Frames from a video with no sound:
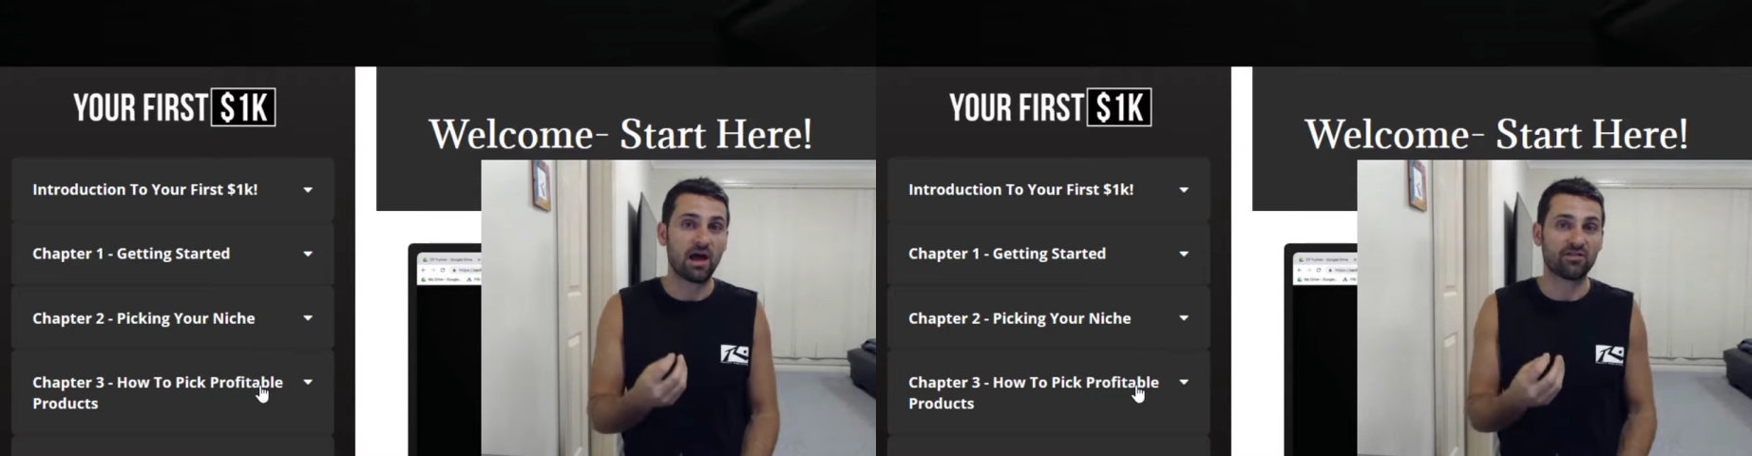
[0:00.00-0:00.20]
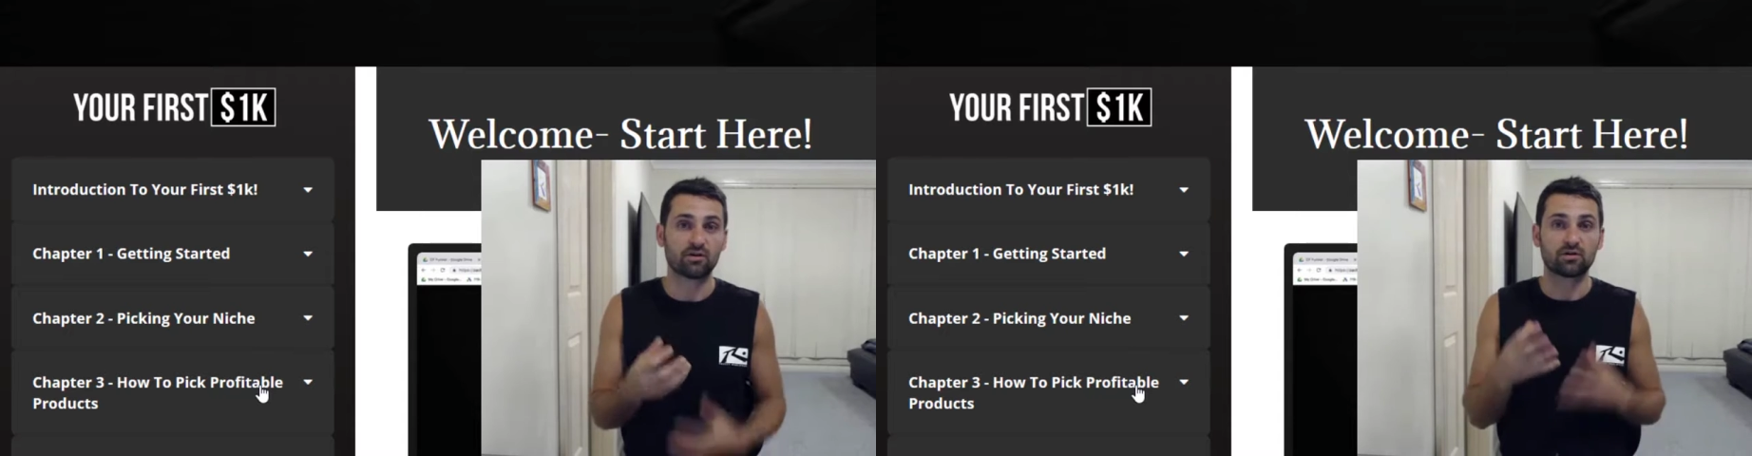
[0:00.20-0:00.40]

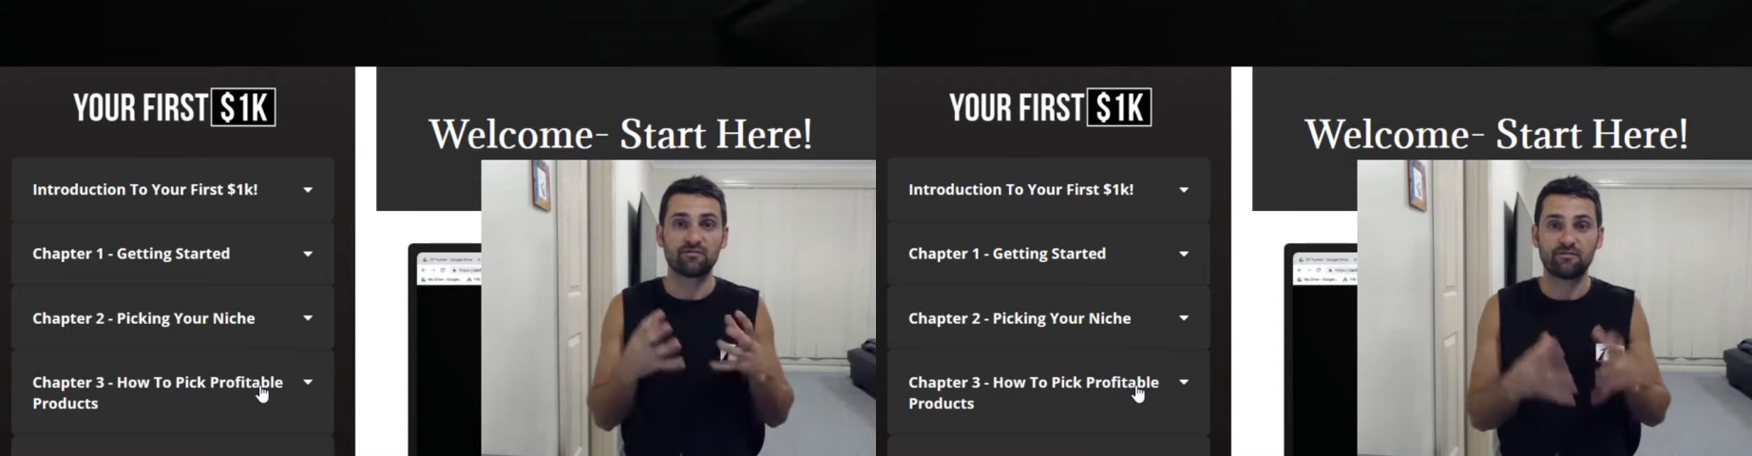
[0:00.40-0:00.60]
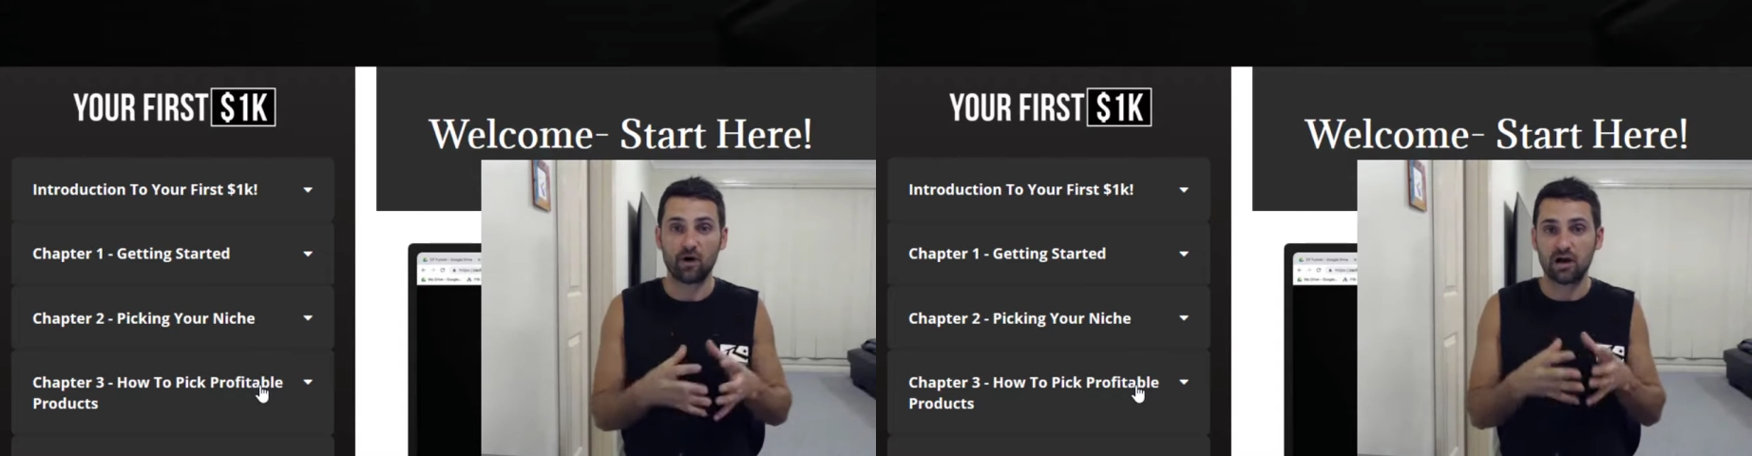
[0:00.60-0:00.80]
out there and
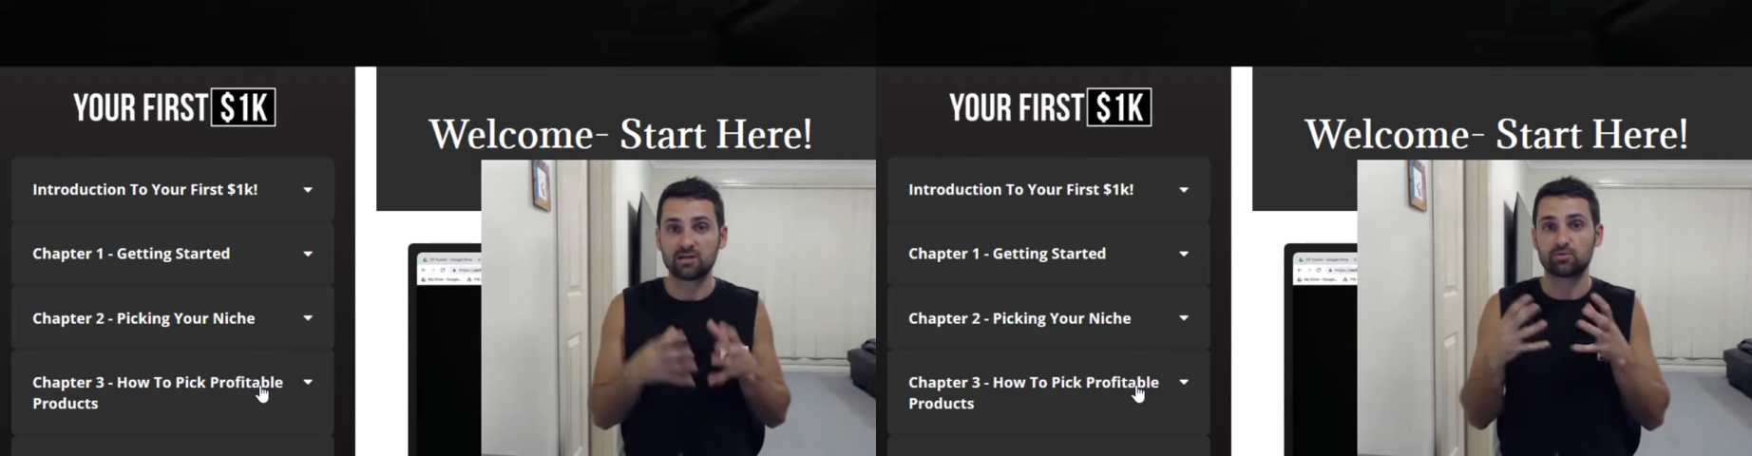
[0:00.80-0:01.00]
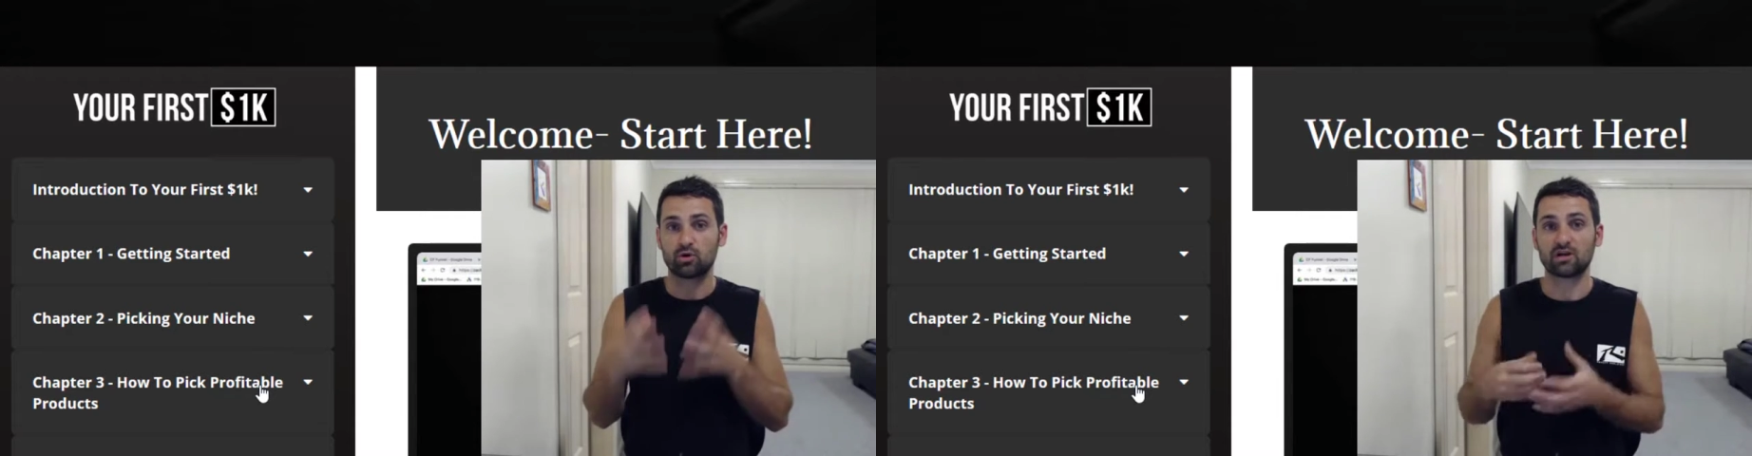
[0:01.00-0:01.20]

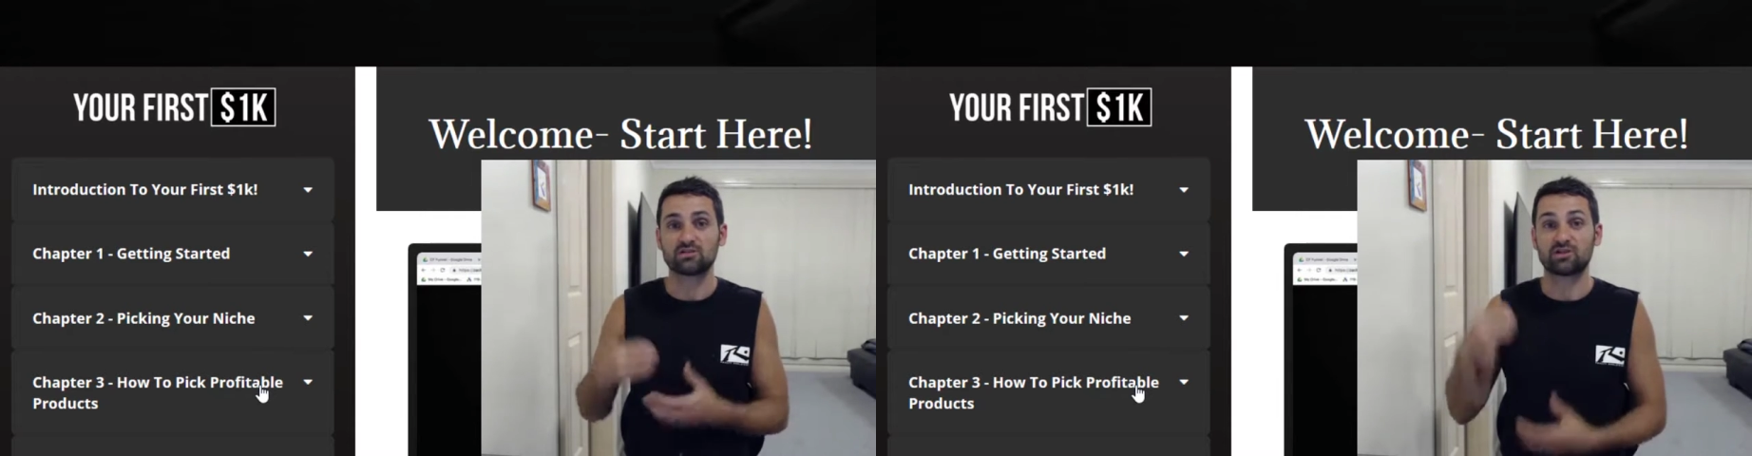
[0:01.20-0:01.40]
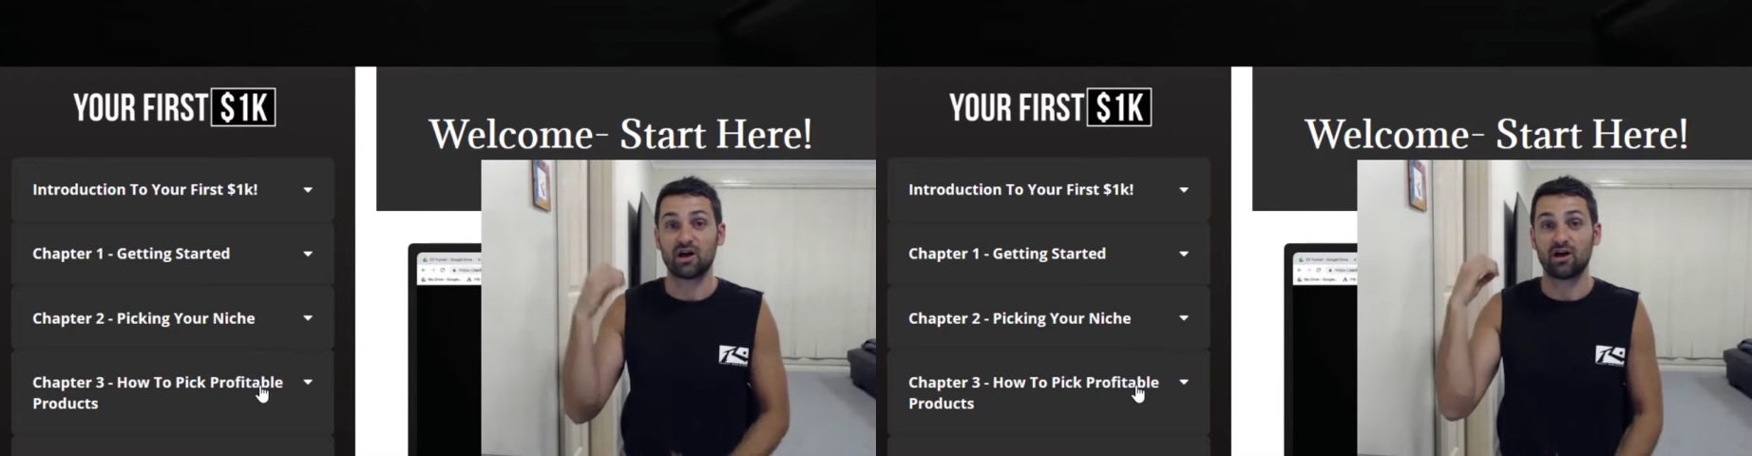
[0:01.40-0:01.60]
find
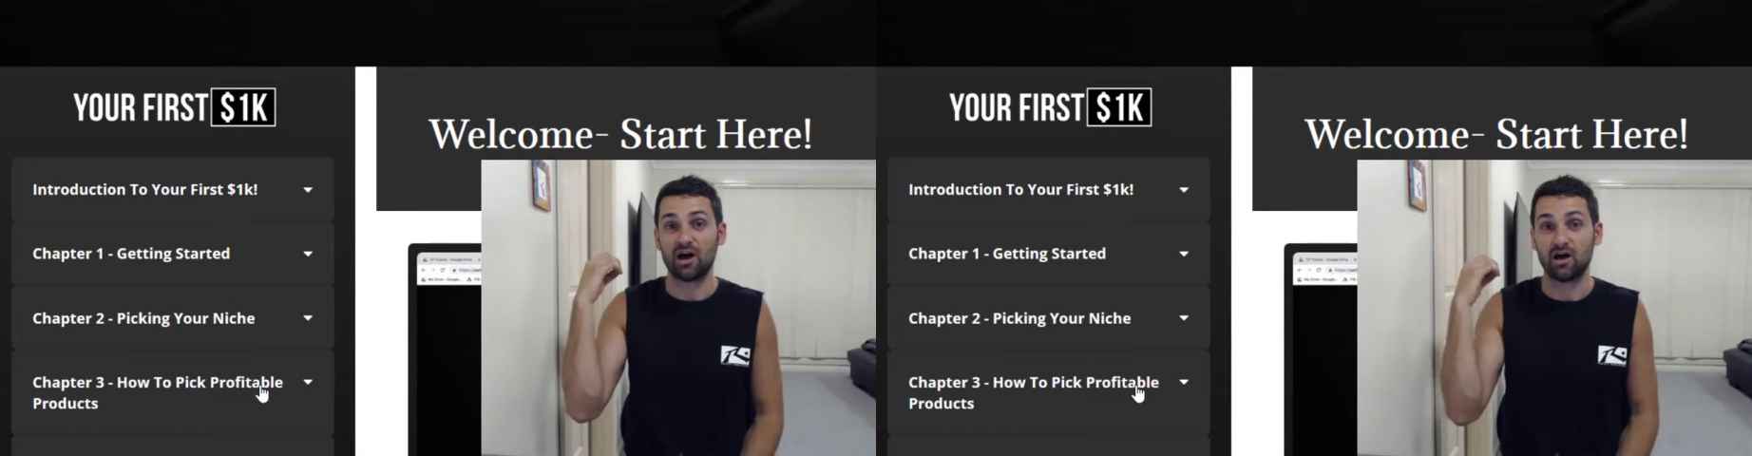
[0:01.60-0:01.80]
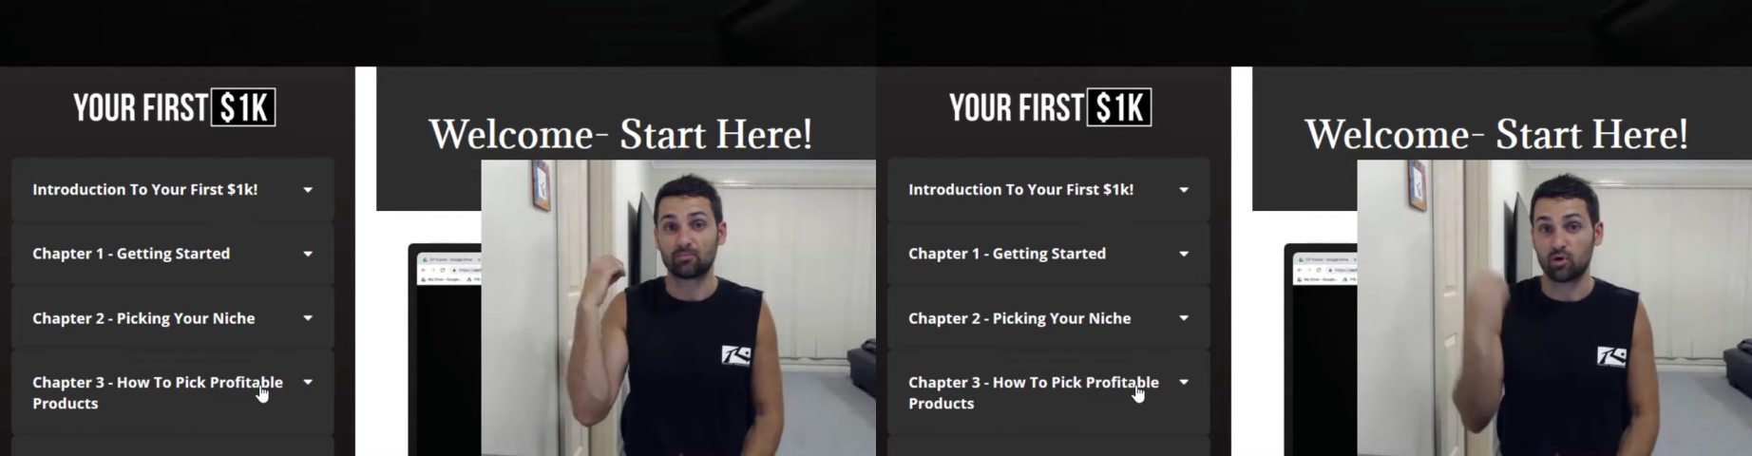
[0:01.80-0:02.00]
products that
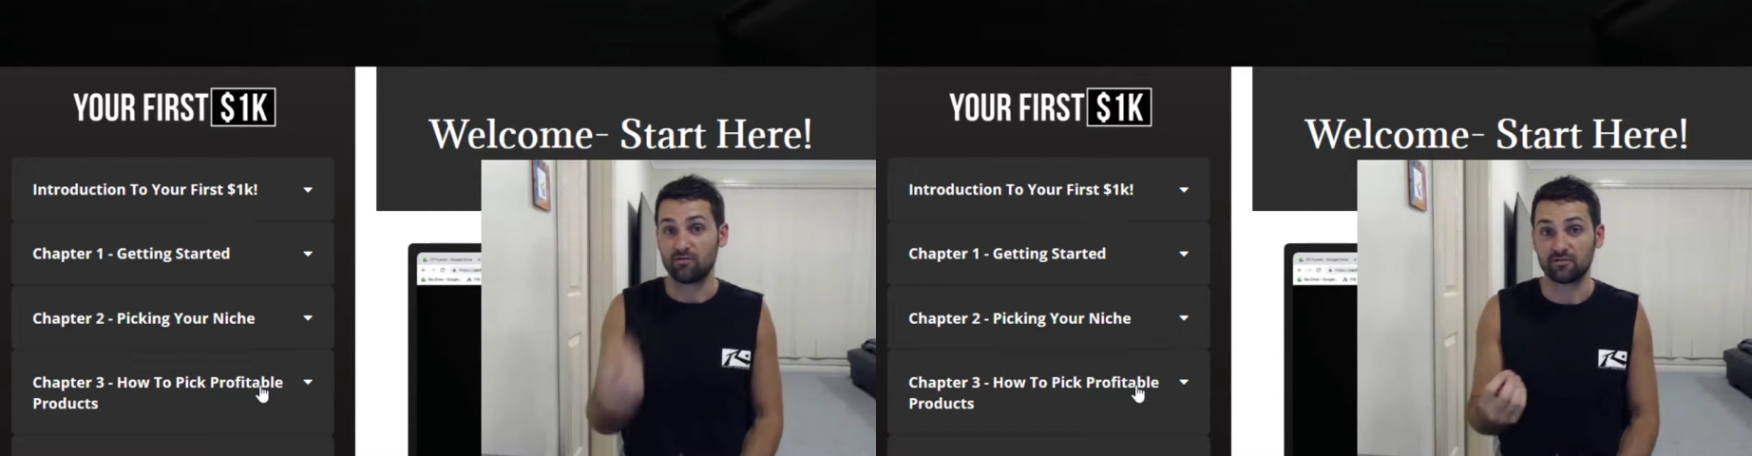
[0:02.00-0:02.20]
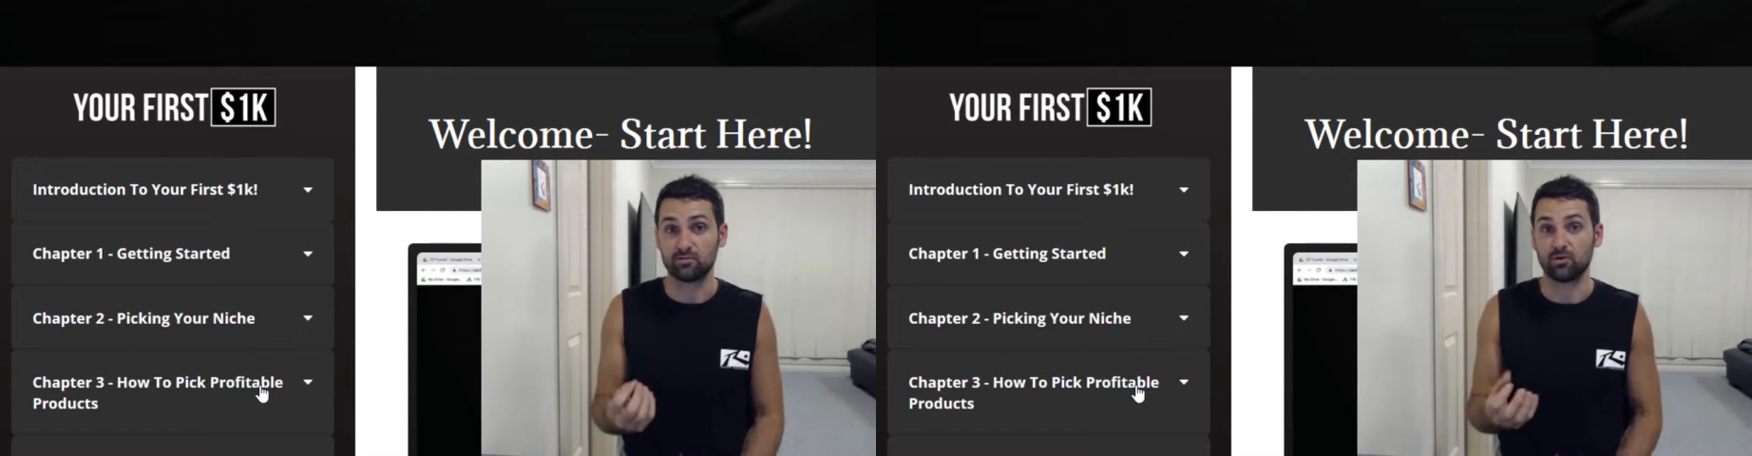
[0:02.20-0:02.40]
are
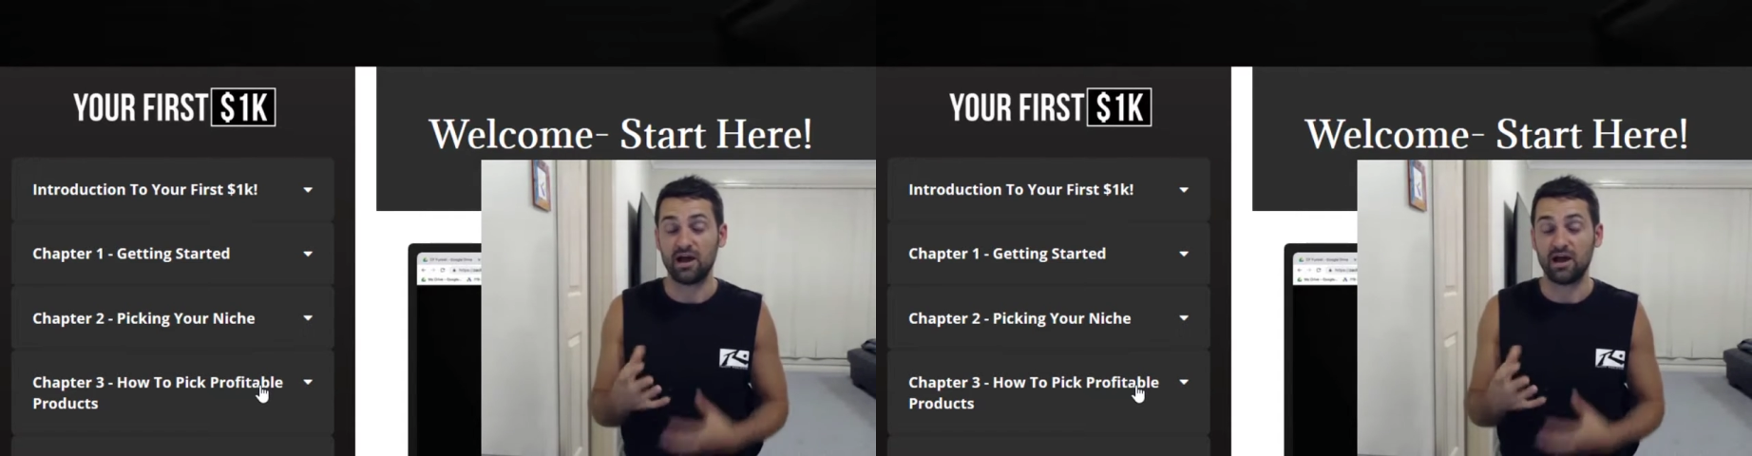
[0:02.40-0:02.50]
profitable?